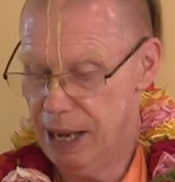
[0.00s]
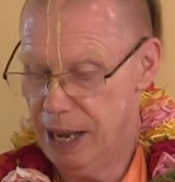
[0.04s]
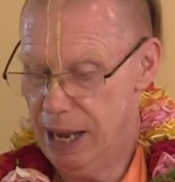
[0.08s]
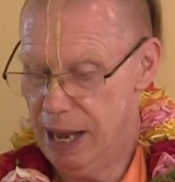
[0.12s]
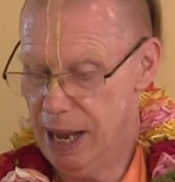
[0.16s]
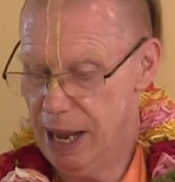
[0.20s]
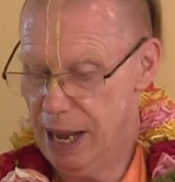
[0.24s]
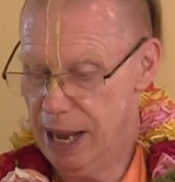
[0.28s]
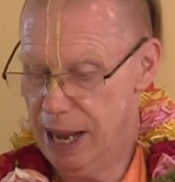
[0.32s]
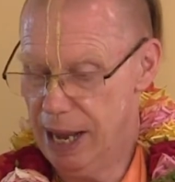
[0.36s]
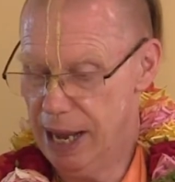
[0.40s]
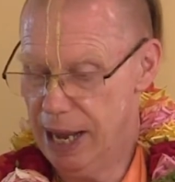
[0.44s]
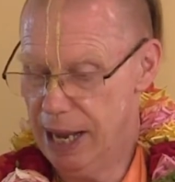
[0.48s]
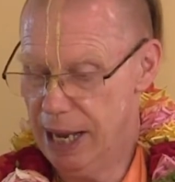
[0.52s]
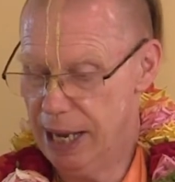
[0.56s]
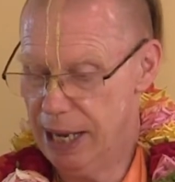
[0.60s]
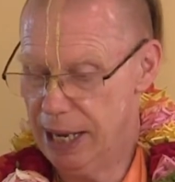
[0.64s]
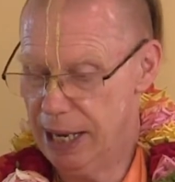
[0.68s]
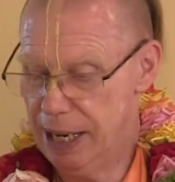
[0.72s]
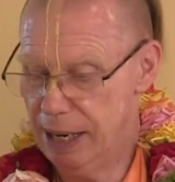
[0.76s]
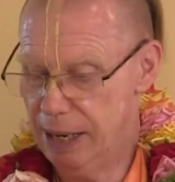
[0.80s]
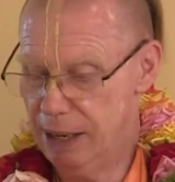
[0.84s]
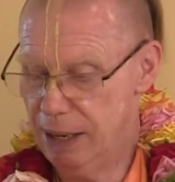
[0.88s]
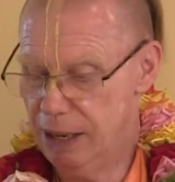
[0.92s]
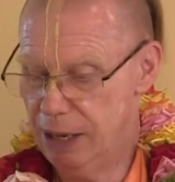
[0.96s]

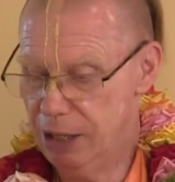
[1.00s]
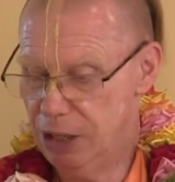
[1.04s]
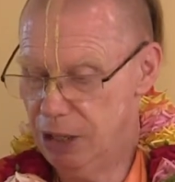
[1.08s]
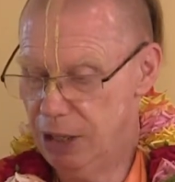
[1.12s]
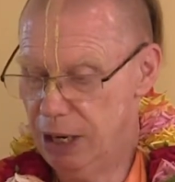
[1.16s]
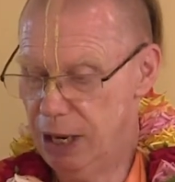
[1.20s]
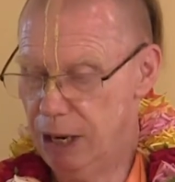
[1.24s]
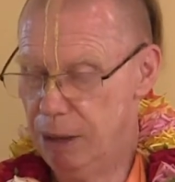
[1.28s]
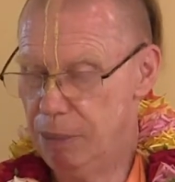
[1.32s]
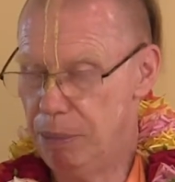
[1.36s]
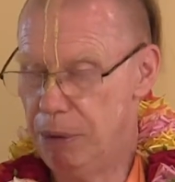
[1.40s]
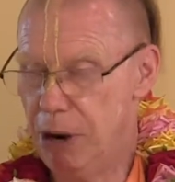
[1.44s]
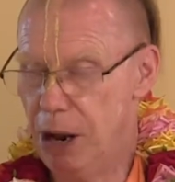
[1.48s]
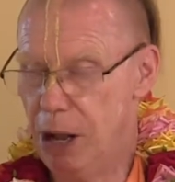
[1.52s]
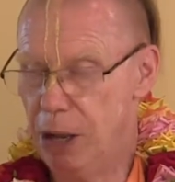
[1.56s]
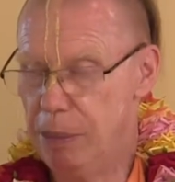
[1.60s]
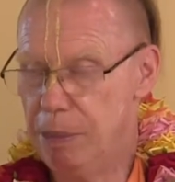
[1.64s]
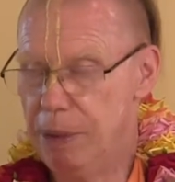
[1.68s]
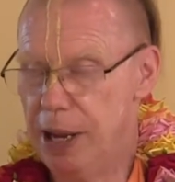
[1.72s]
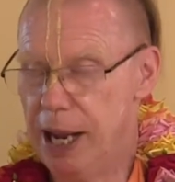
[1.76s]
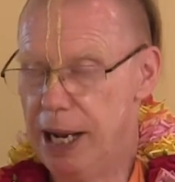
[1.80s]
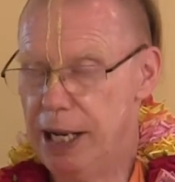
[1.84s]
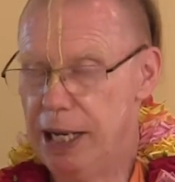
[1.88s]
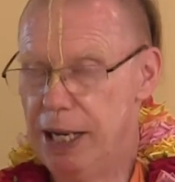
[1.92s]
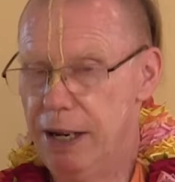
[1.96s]
Srila
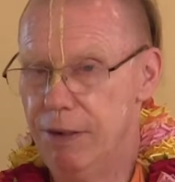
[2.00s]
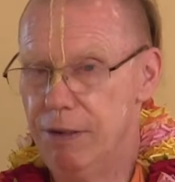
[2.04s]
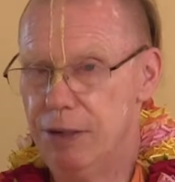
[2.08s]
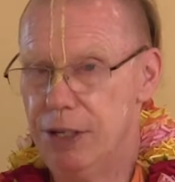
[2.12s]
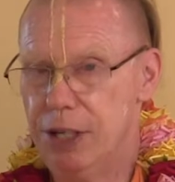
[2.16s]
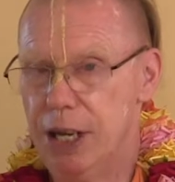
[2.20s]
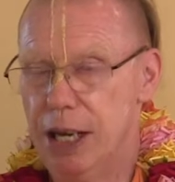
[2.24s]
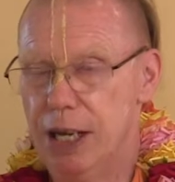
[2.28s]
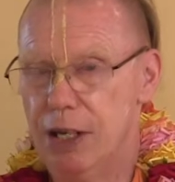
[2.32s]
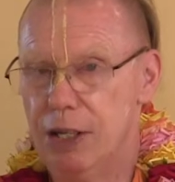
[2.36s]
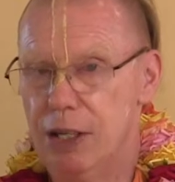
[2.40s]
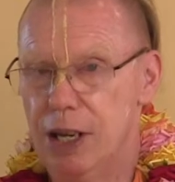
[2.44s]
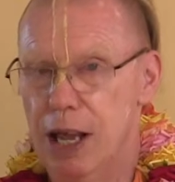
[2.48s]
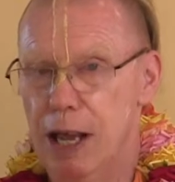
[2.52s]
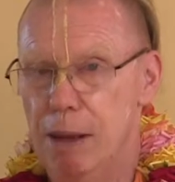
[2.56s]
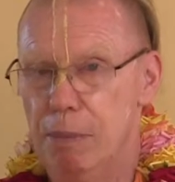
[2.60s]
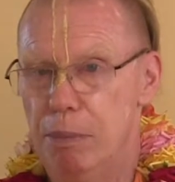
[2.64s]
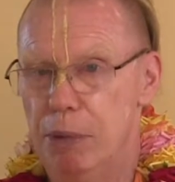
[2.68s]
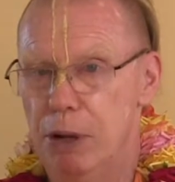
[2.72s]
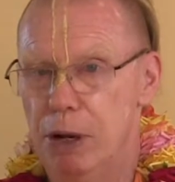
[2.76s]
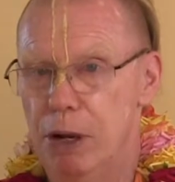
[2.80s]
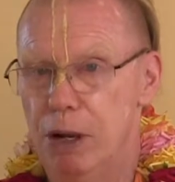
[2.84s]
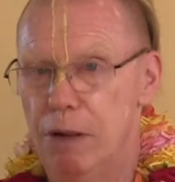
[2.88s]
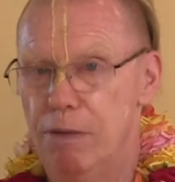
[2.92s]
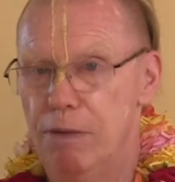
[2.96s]
Prabhupada gives the
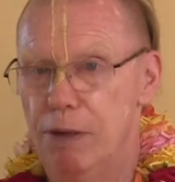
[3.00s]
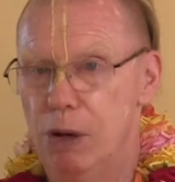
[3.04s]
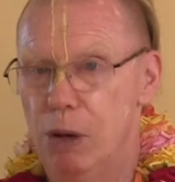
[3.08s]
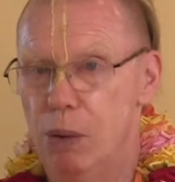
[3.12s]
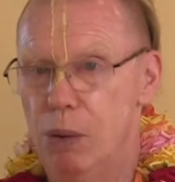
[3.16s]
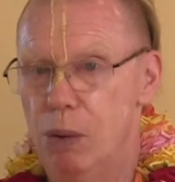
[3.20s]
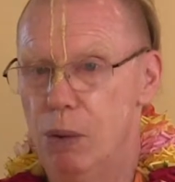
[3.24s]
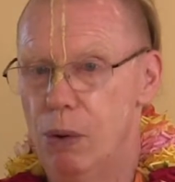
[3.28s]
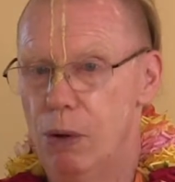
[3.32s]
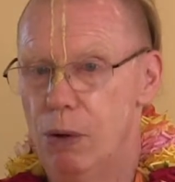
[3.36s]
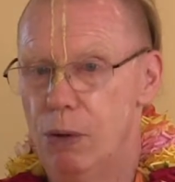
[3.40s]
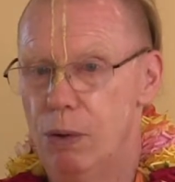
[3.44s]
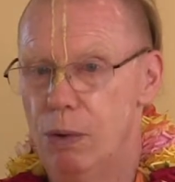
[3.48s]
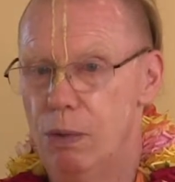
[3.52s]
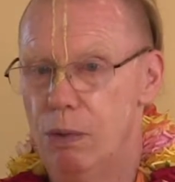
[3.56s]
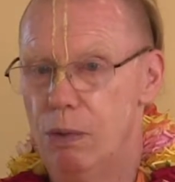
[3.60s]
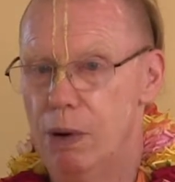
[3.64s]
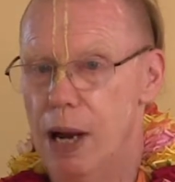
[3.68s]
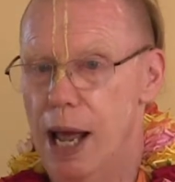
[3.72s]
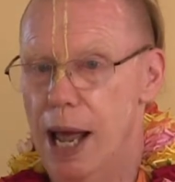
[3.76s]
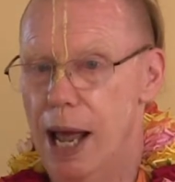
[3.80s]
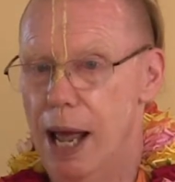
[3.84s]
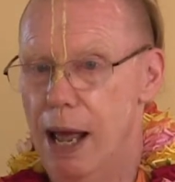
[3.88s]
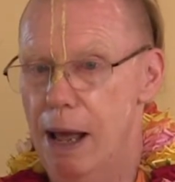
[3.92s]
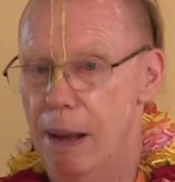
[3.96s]
example of Lord
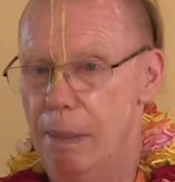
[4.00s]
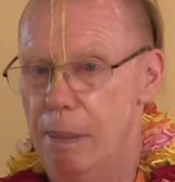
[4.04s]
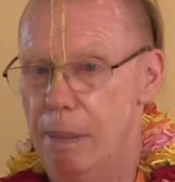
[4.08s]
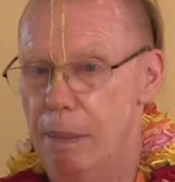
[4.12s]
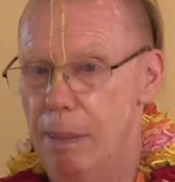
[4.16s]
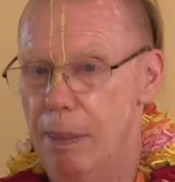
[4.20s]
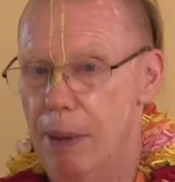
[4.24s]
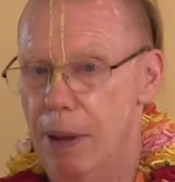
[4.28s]
Ram.